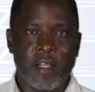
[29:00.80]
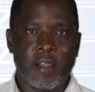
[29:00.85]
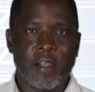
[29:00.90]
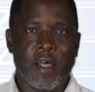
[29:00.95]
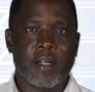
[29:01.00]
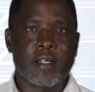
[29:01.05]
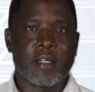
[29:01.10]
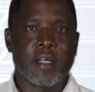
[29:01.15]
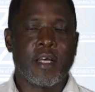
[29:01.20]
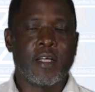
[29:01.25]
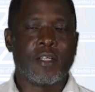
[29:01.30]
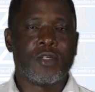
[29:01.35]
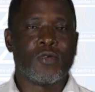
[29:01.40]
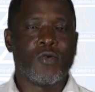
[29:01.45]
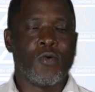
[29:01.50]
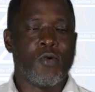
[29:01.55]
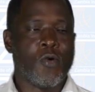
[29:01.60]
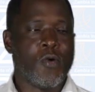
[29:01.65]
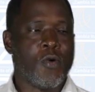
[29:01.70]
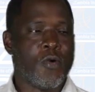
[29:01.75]
in that case,
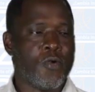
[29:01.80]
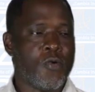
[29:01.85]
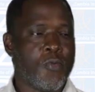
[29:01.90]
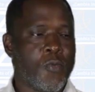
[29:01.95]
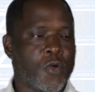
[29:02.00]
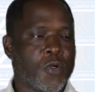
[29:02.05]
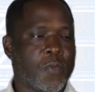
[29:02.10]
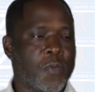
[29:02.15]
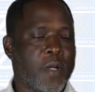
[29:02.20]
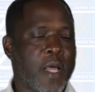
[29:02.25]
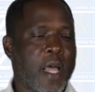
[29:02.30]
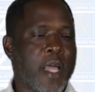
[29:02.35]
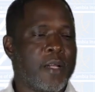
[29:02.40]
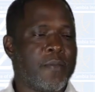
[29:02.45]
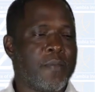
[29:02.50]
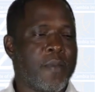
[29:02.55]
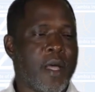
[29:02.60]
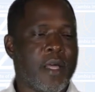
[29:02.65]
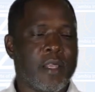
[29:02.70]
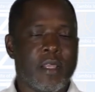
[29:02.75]
or you multiply
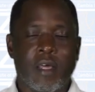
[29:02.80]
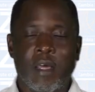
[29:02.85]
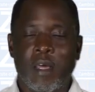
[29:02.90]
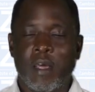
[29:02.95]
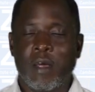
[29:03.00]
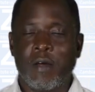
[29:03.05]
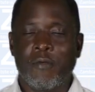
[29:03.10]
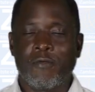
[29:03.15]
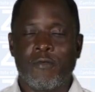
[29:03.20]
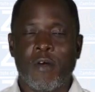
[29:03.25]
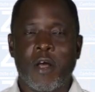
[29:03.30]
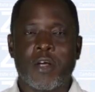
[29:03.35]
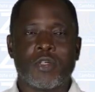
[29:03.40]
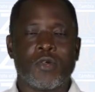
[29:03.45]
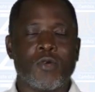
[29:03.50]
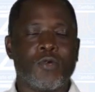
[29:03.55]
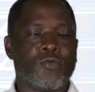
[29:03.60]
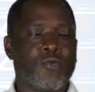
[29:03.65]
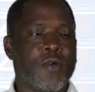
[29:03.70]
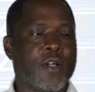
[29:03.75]
it by the
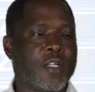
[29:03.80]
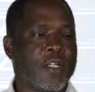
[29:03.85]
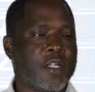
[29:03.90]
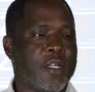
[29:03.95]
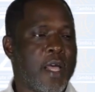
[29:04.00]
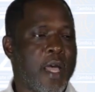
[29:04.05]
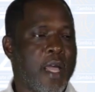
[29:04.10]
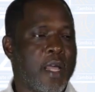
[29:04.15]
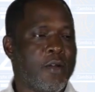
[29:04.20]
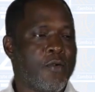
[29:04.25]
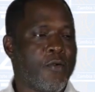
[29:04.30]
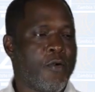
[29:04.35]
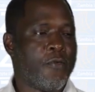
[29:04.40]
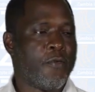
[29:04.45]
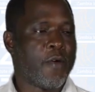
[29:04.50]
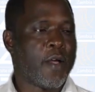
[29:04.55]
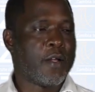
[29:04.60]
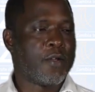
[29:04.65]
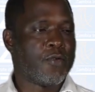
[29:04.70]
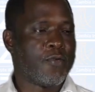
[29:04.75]
fraction
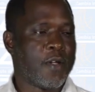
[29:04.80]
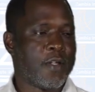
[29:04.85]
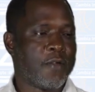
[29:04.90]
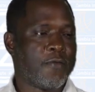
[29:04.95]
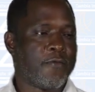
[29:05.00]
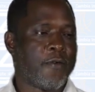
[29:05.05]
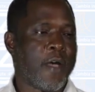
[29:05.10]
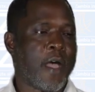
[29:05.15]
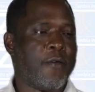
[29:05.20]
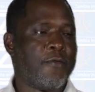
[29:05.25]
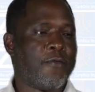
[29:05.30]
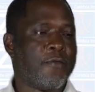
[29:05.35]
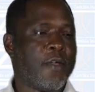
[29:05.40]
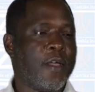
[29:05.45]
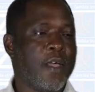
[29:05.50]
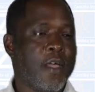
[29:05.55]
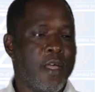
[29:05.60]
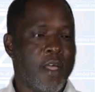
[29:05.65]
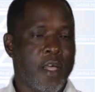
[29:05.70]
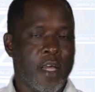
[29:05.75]
29/25.
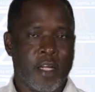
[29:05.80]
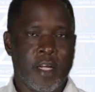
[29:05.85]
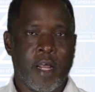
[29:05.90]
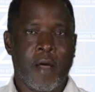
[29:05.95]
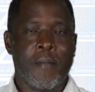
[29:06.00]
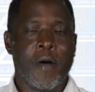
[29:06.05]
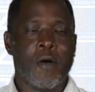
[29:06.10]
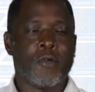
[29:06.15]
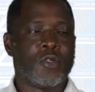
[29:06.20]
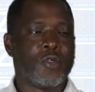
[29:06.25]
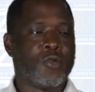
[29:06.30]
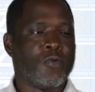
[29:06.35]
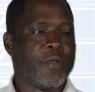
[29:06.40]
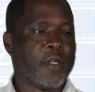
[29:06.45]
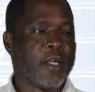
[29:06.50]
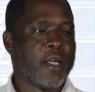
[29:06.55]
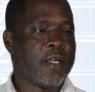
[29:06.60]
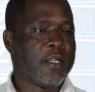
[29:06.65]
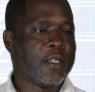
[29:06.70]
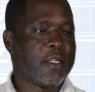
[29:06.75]
It amounts to
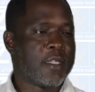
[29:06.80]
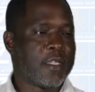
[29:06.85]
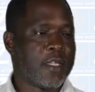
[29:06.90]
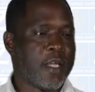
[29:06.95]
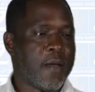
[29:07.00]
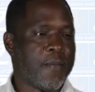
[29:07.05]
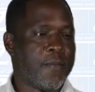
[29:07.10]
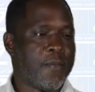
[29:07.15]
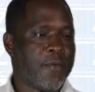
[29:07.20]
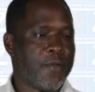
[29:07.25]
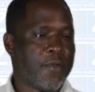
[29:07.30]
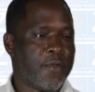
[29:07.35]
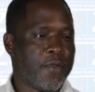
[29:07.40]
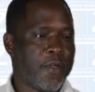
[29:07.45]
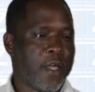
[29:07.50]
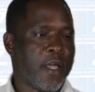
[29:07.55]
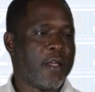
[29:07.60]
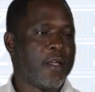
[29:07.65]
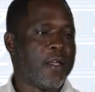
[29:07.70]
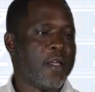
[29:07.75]
the same
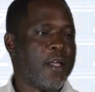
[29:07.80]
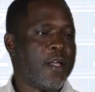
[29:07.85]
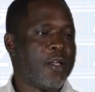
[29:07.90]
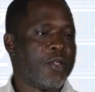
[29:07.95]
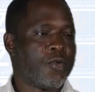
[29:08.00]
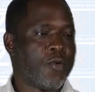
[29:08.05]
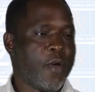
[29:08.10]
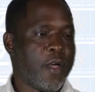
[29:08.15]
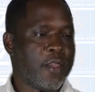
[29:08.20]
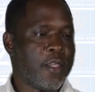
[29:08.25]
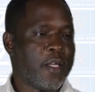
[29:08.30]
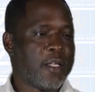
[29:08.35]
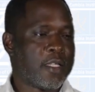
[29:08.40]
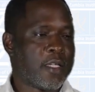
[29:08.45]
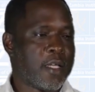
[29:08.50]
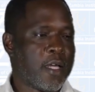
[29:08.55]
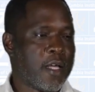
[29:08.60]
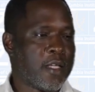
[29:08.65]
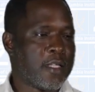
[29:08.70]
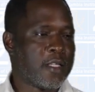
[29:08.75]
thing. So in this
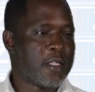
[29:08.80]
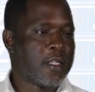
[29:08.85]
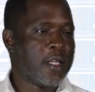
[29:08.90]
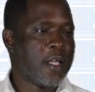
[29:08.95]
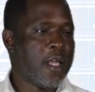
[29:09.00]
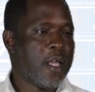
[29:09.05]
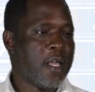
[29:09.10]
case,